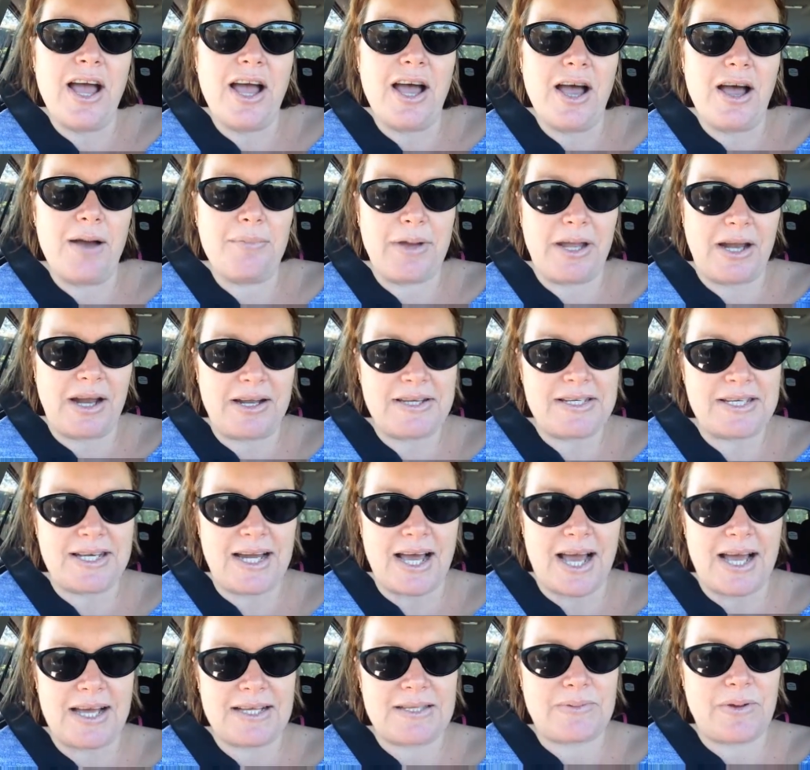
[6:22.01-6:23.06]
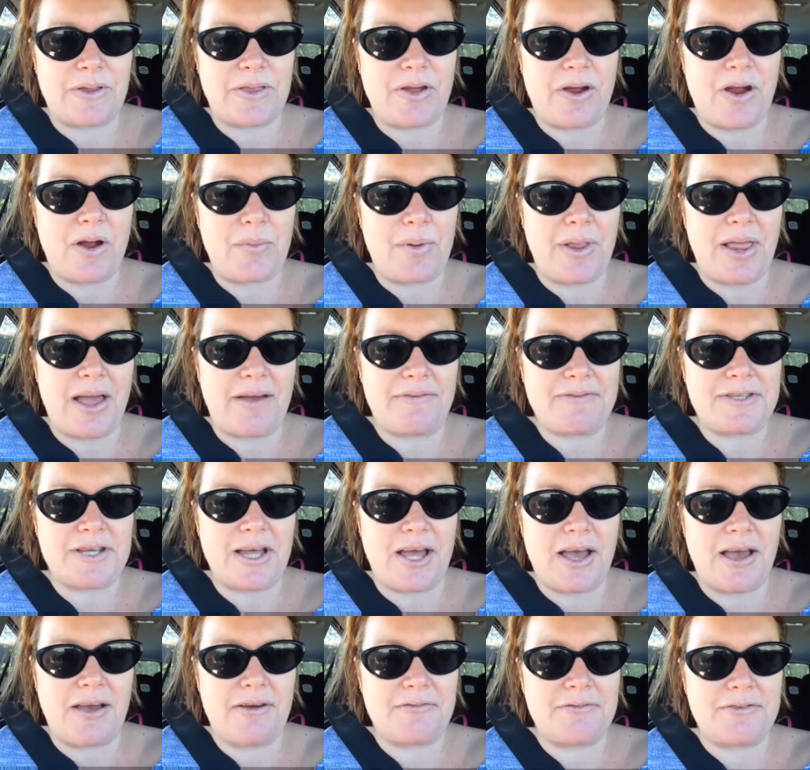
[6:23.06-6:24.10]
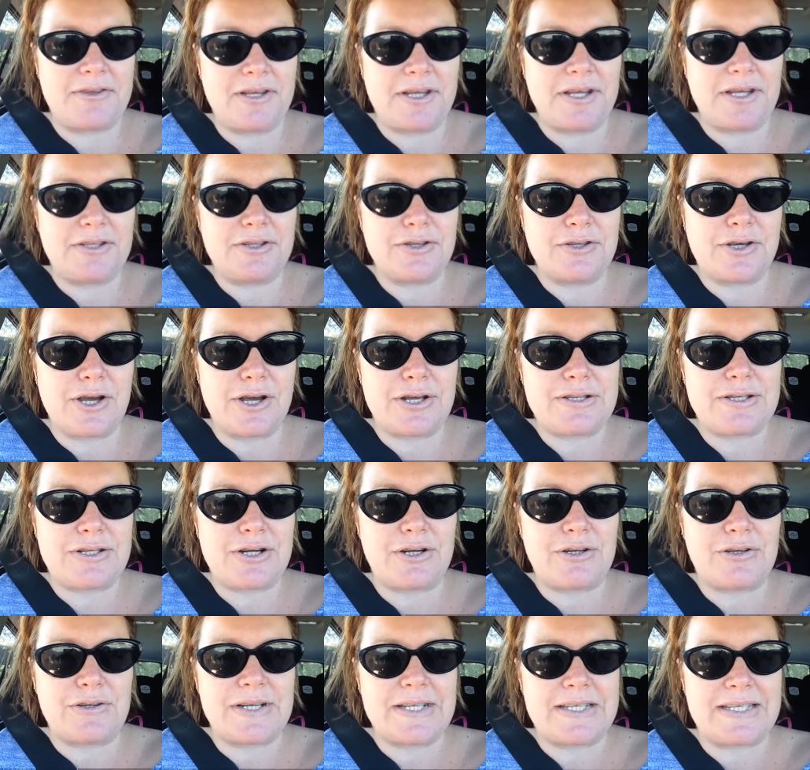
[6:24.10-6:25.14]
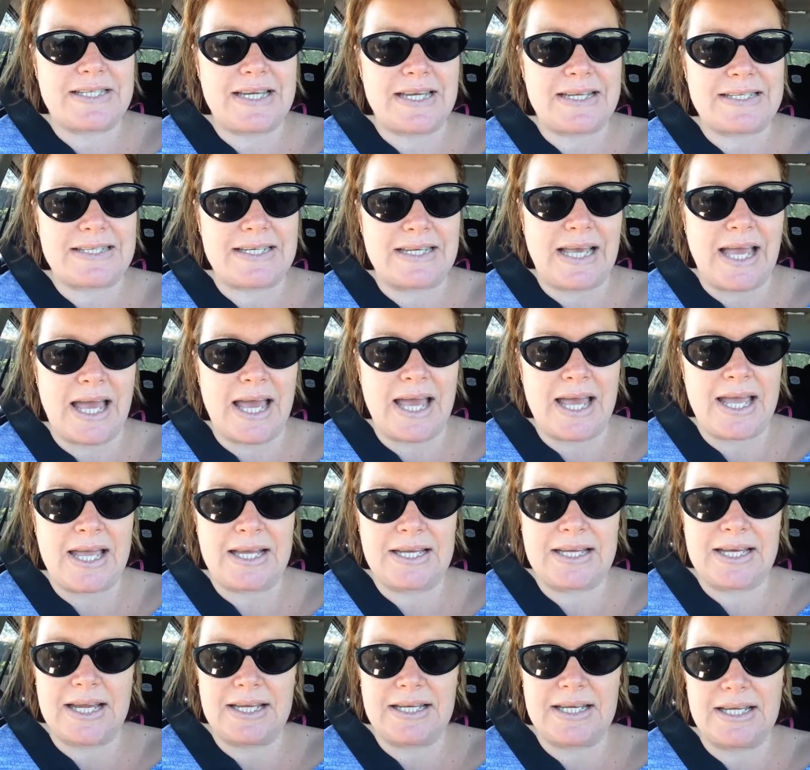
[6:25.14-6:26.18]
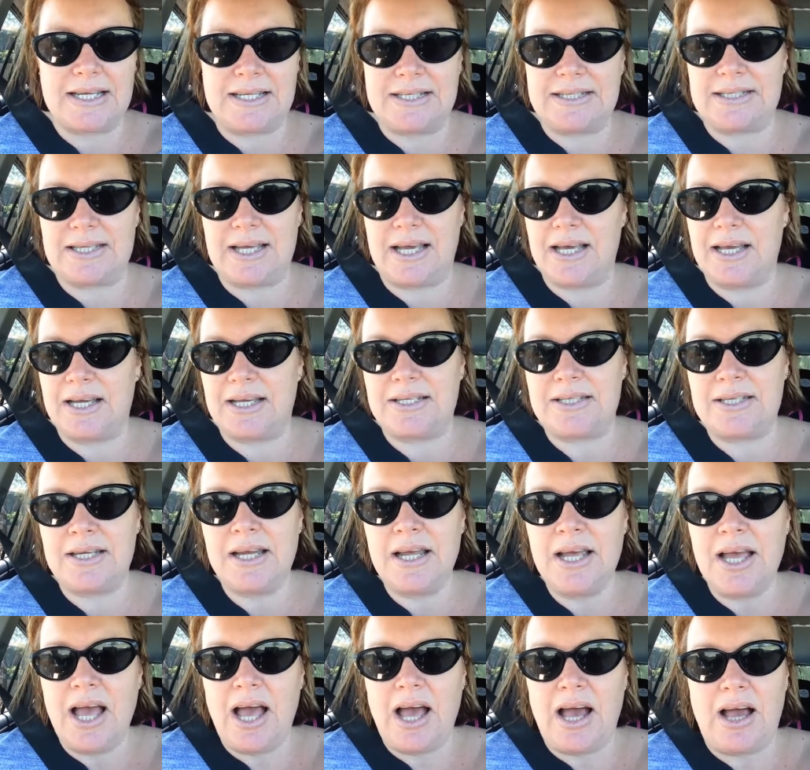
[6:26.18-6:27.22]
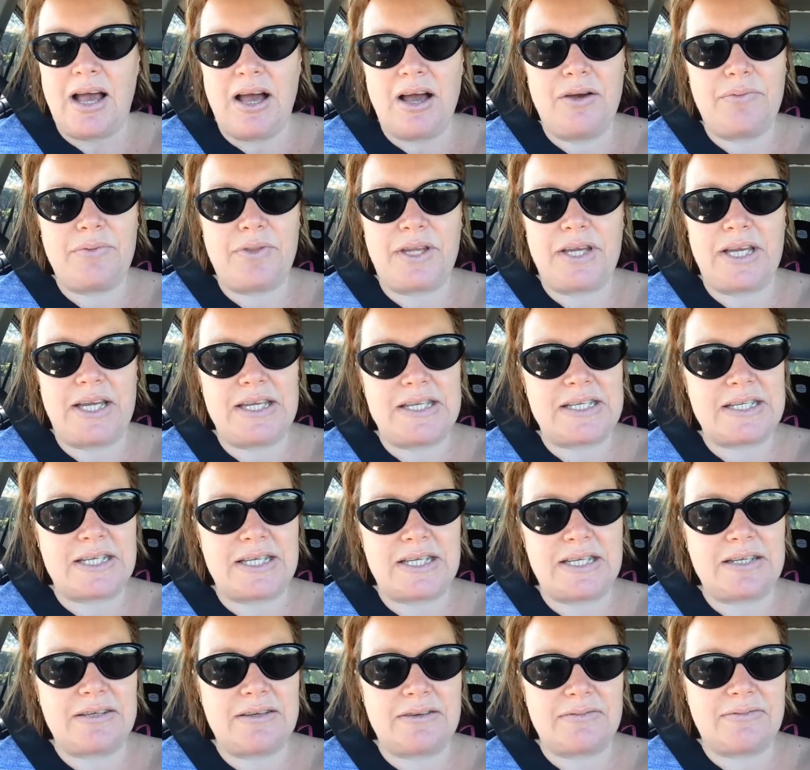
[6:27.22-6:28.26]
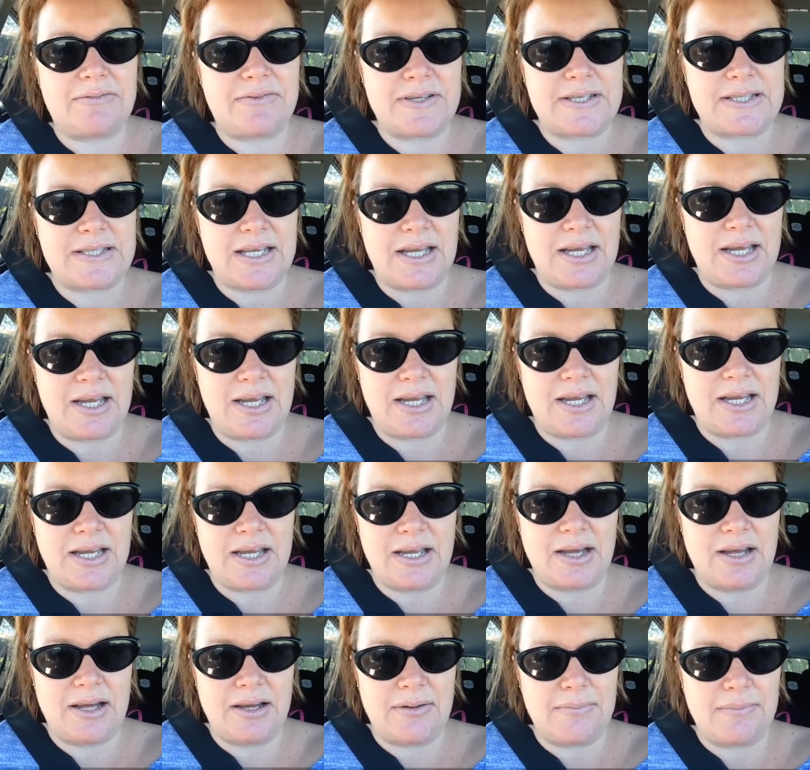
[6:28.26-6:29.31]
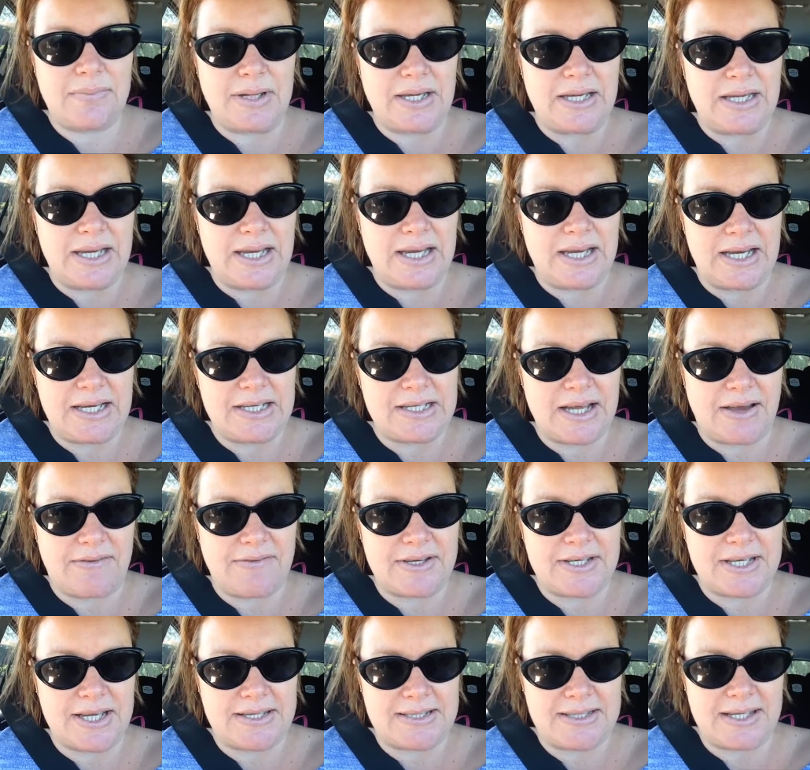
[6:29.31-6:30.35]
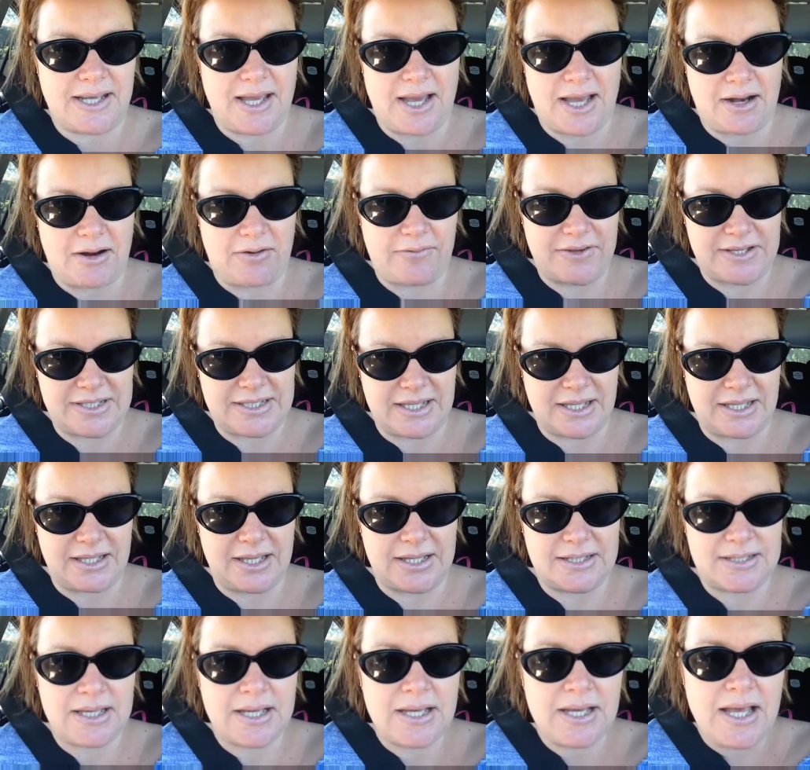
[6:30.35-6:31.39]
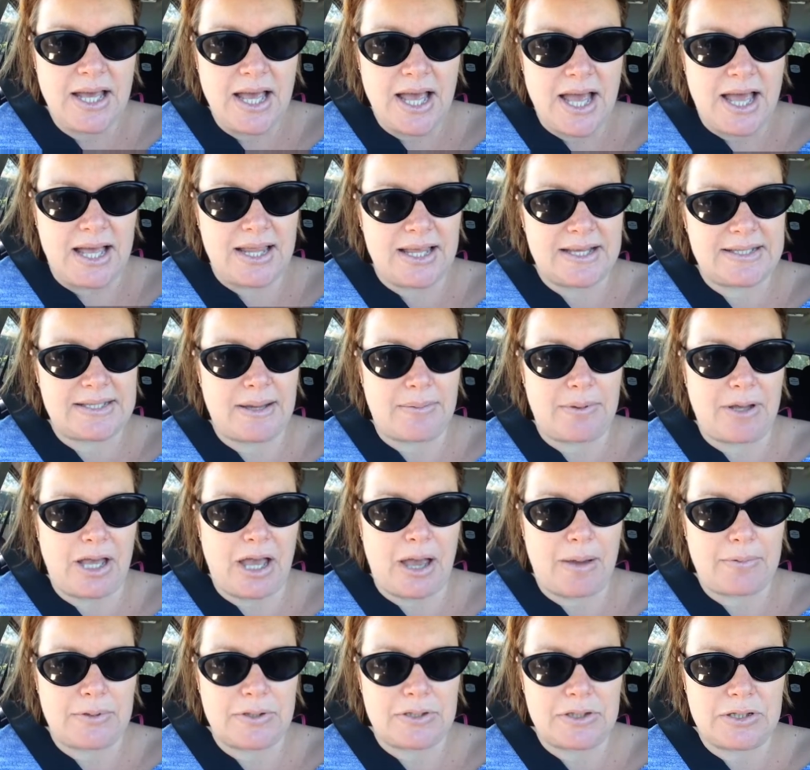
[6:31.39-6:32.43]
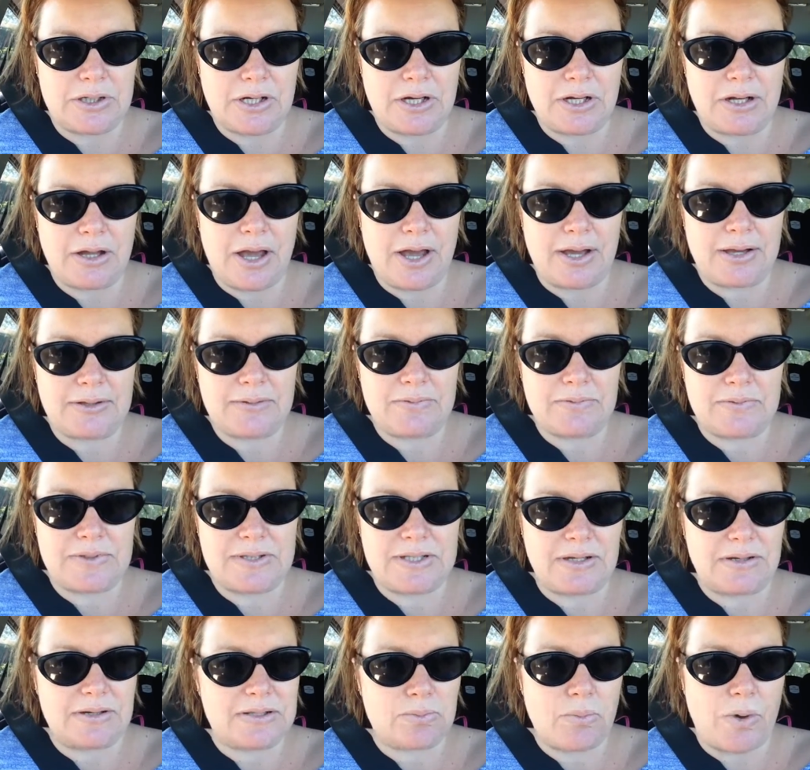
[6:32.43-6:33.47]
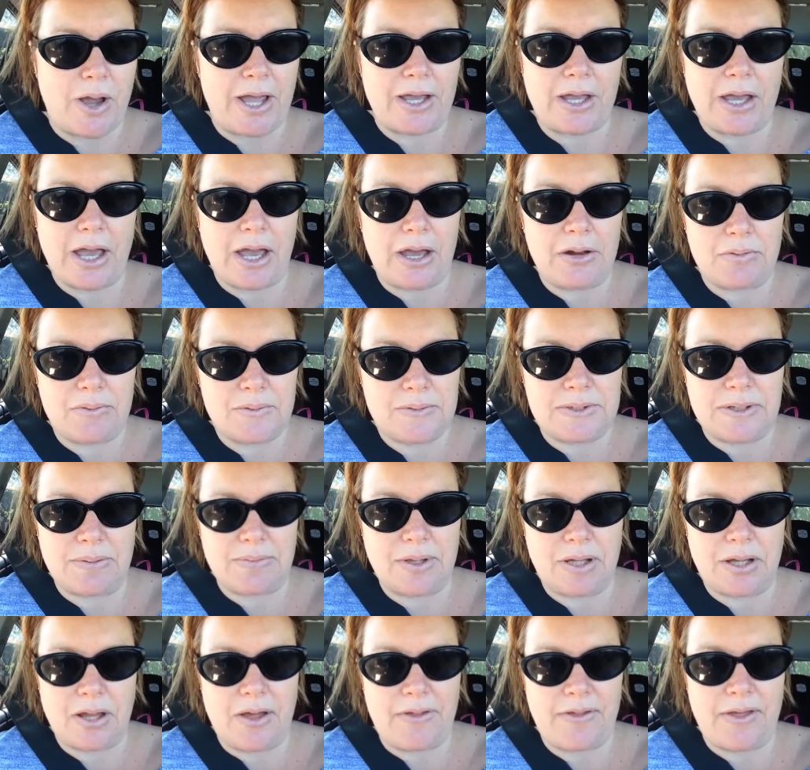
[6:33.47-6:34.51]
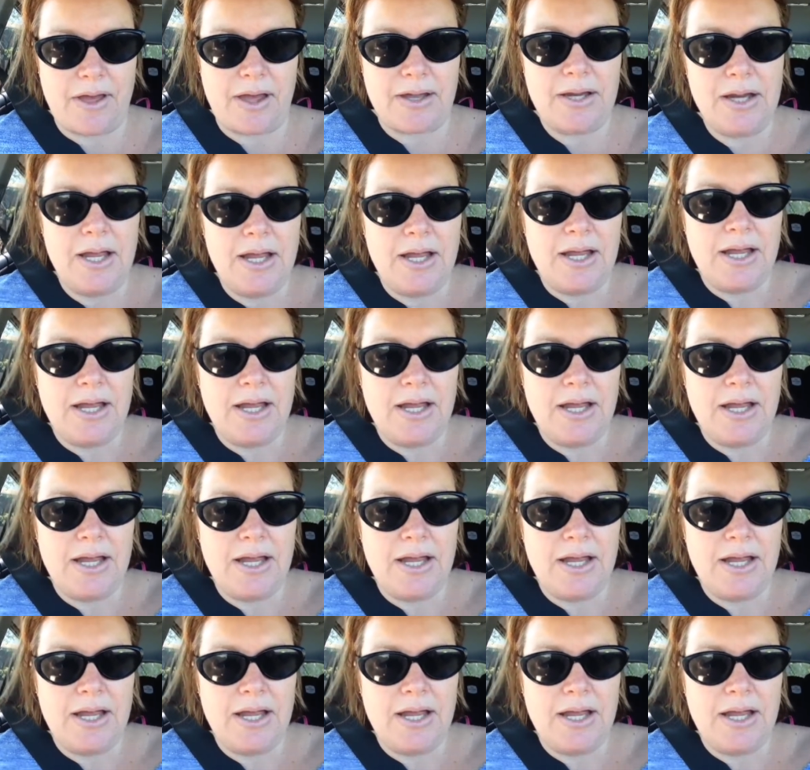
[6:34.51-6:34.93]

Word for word: um, and I did ask whether I will have to have the glucose tolerance test again, and he said um, that he didn't foresee um, me needing to have the test again, obviously, unless, unless something happened, you know, like serious weight gain or something like that.